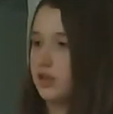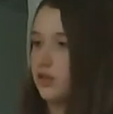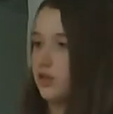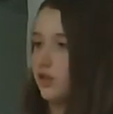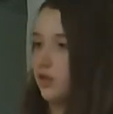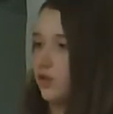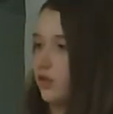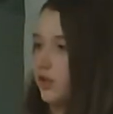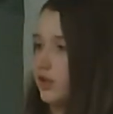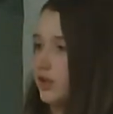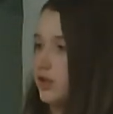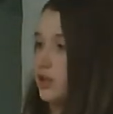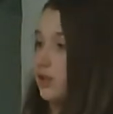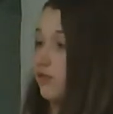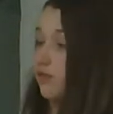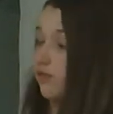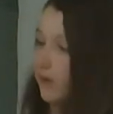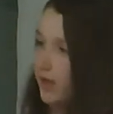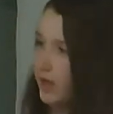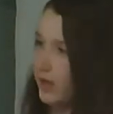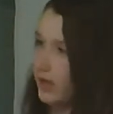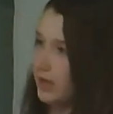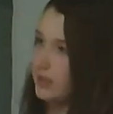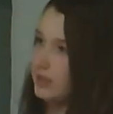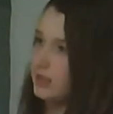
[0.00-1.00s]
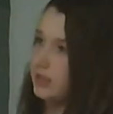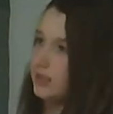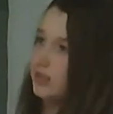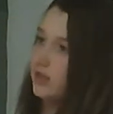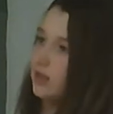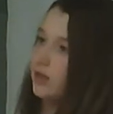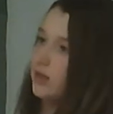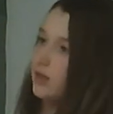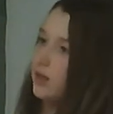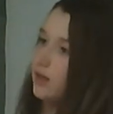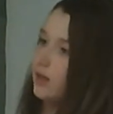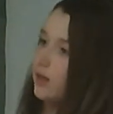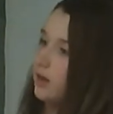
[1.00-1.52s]
to the horse's face.
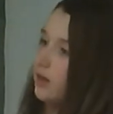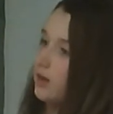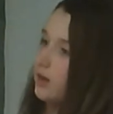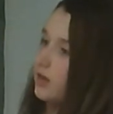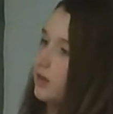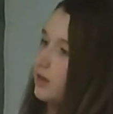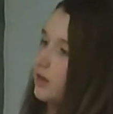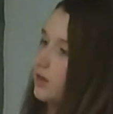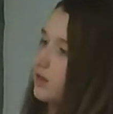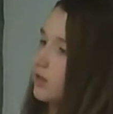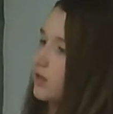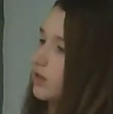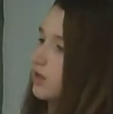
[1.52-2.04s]
You're just